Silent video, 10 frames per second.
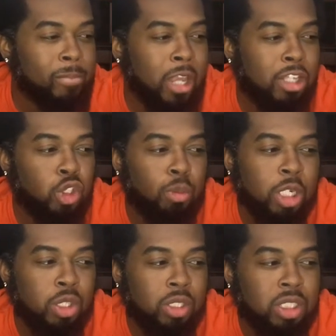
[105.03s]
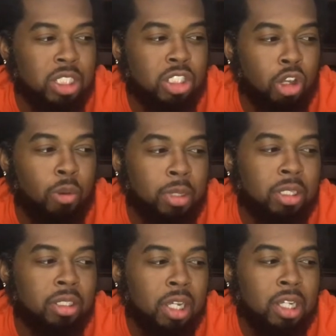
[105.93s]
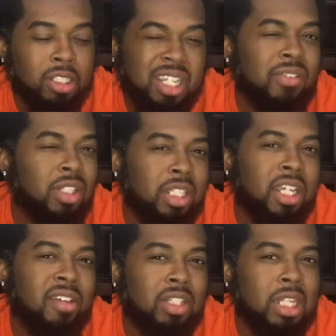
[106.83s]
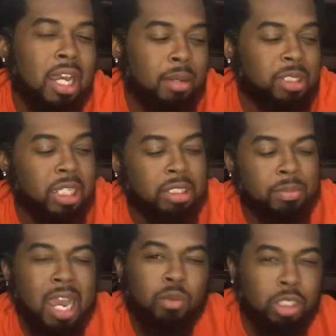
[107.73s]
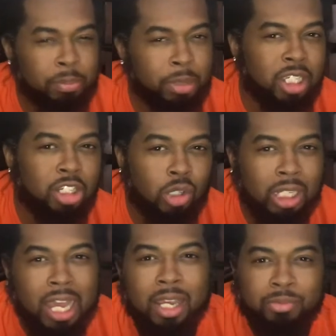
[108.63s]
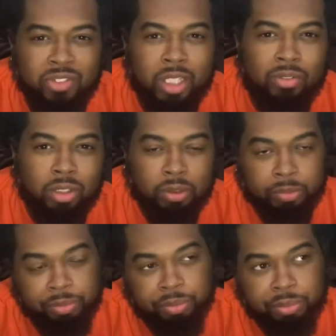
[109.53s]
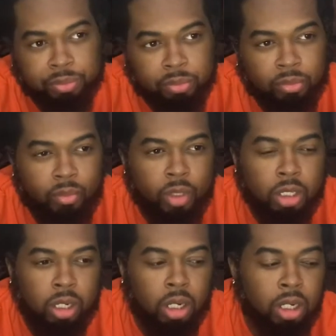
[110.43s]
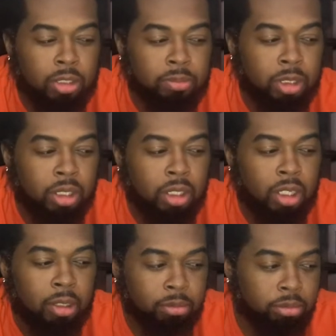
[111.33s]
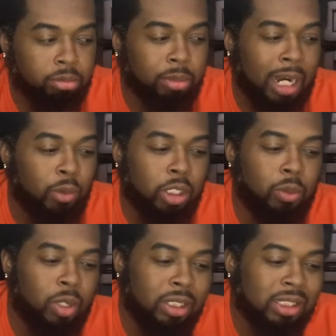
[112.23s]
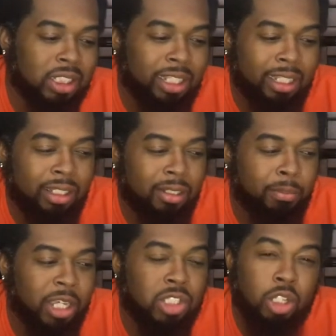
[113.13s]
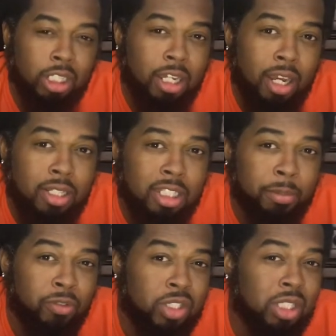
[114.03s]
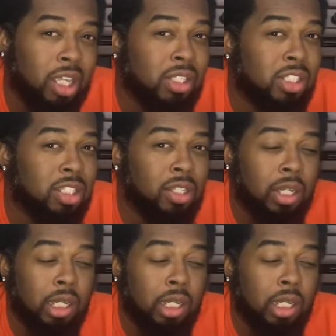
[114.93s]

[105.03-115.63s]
not so much on the sea salt, but definitely a heavy lime taste. I'm not really big on lime flavor, but I really wanna see, based on the concept, if it tastes